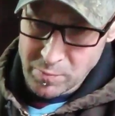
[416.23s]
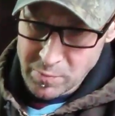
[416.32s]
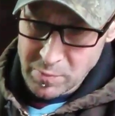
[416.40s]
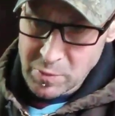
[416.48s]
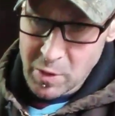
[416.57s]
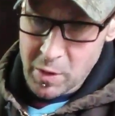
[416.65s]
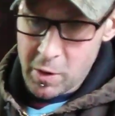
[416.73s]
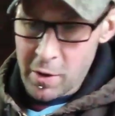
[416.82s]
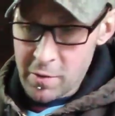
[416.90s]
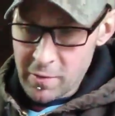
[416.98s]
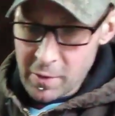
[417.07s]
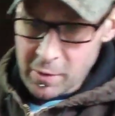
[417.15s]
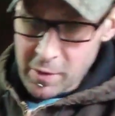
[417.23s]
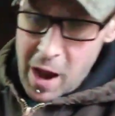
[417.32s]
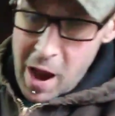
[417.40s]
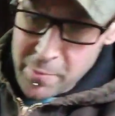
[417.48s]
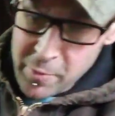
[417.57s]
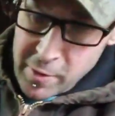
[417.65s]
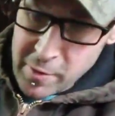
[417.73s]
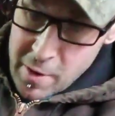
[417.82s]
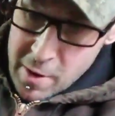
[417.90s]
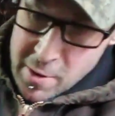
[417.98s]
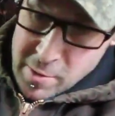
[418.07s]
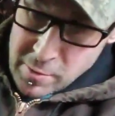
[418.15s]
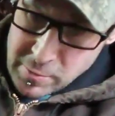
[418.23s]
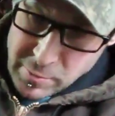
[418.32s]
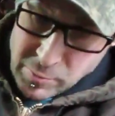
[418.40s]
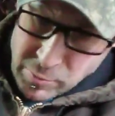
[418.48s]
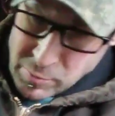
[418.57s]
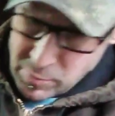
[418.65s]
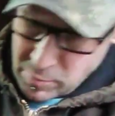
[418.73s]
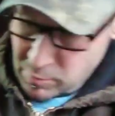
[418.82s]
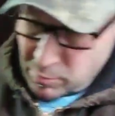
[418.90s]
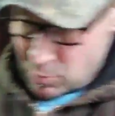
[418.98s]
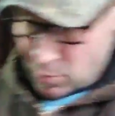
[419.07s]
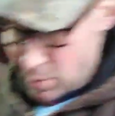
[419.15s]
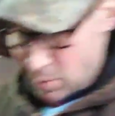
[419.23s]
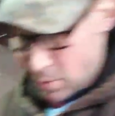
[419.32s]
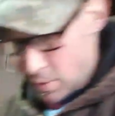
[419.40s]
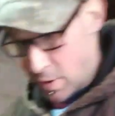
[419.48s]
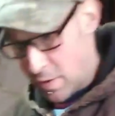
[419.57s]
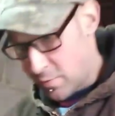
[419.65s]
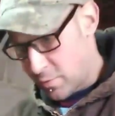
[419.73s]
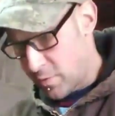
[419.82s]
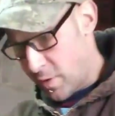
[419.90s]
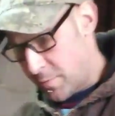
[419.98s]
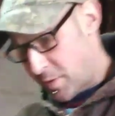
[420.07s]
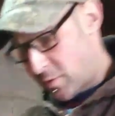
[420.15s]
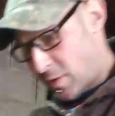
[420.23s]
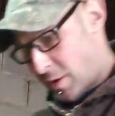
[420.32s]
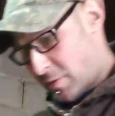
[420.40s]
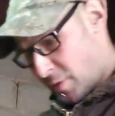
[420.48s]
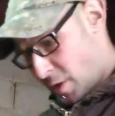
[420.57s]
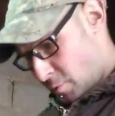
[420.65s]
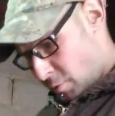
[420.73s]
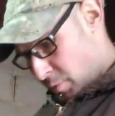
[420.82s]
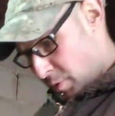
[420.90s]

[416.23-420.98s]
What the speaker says: Oh, there's a little copper in there. That's what's up. That's what I thought would be